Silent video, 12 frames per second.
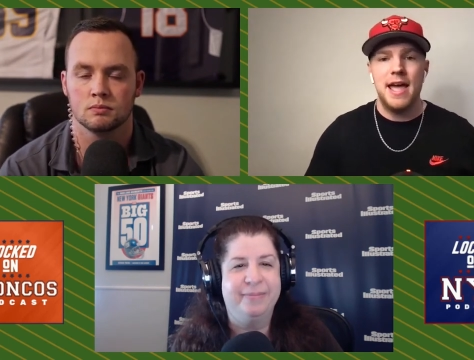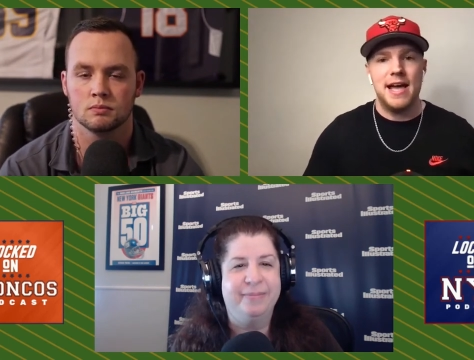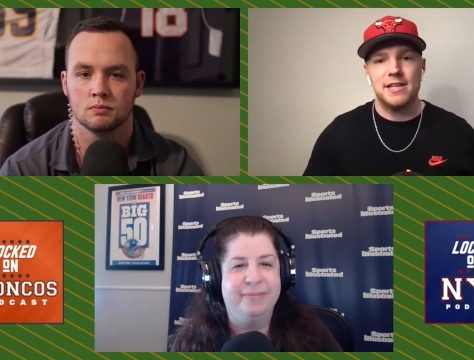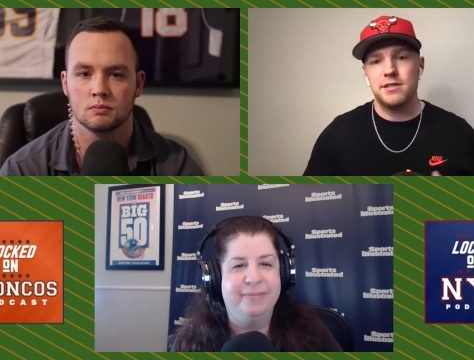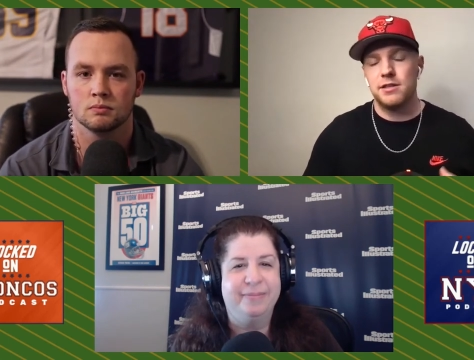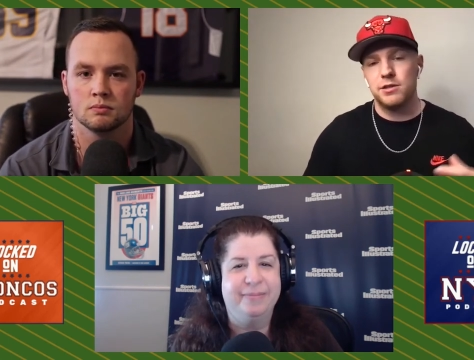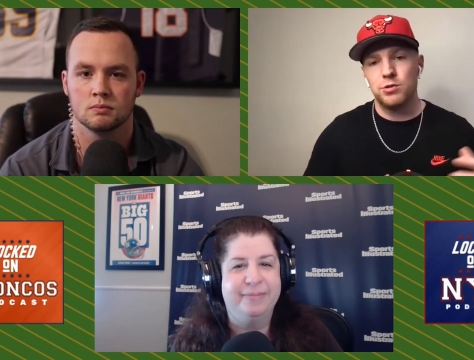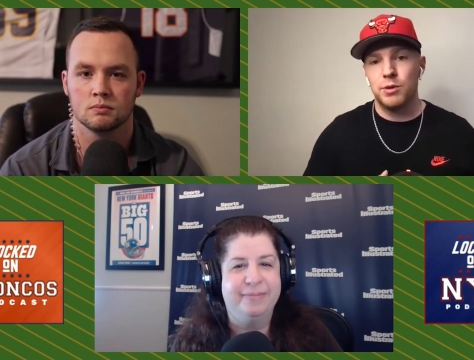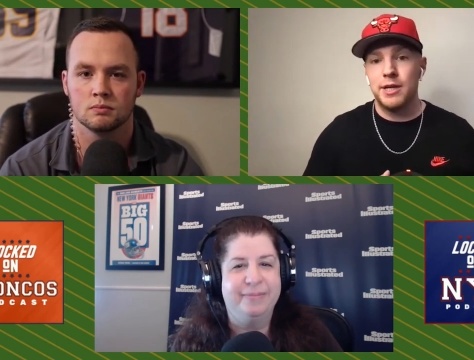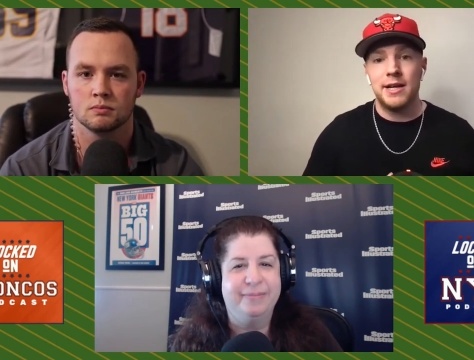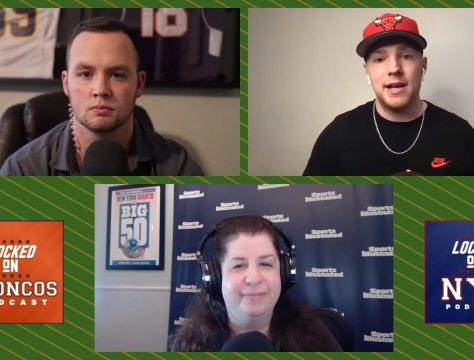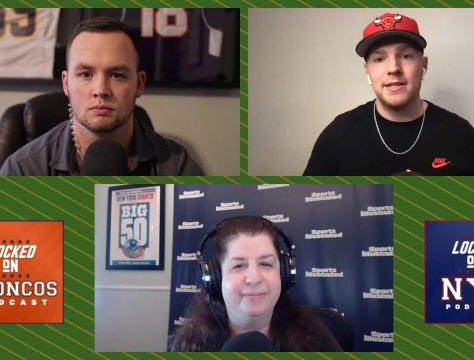Speaker 1: as the
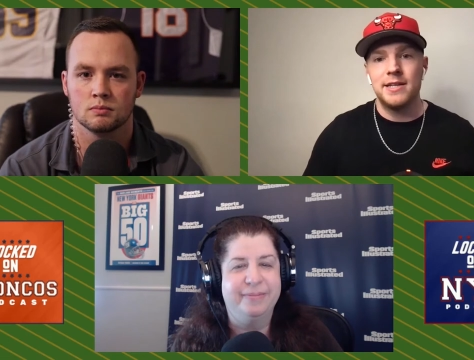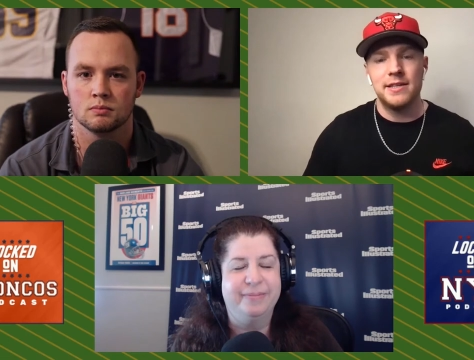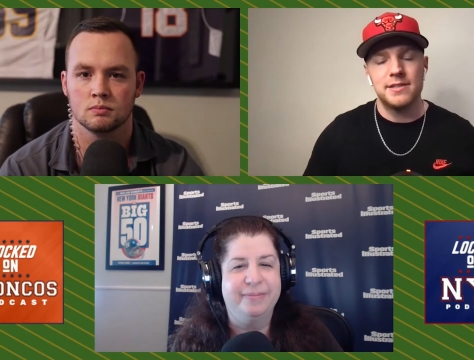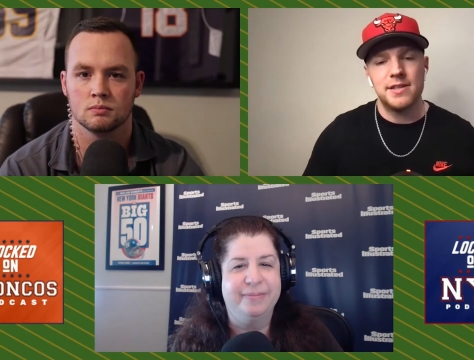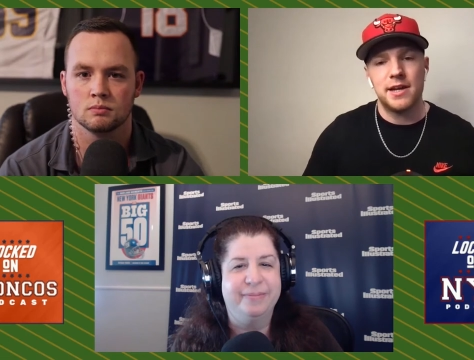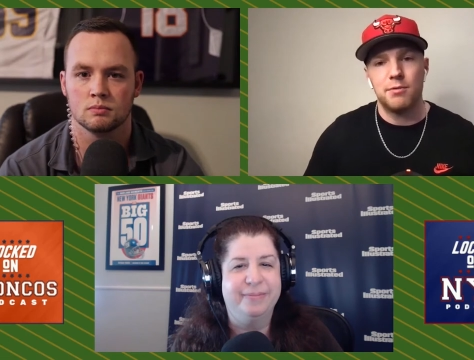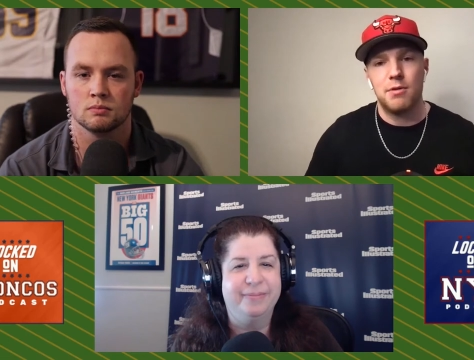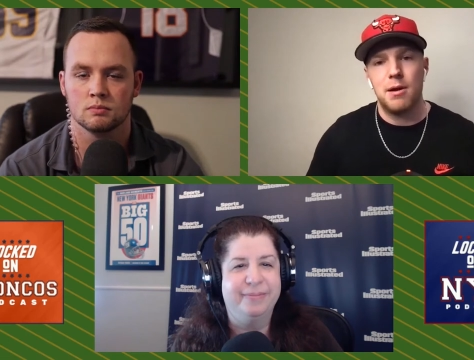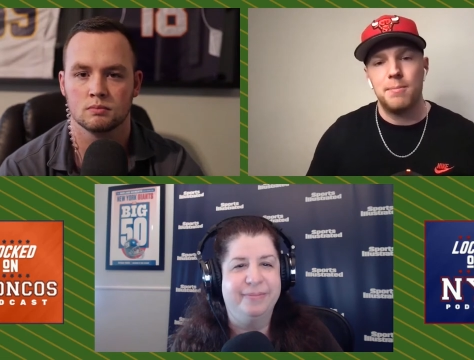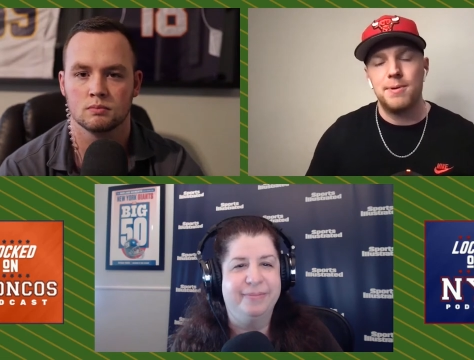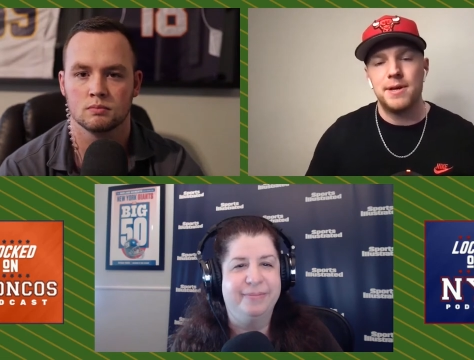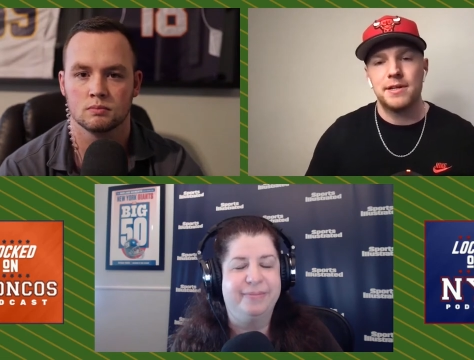2019 second
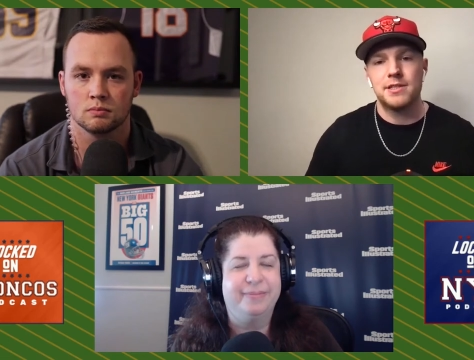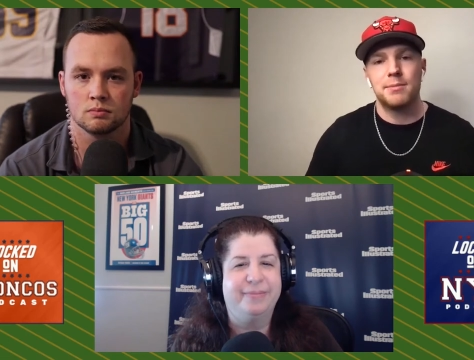round pick,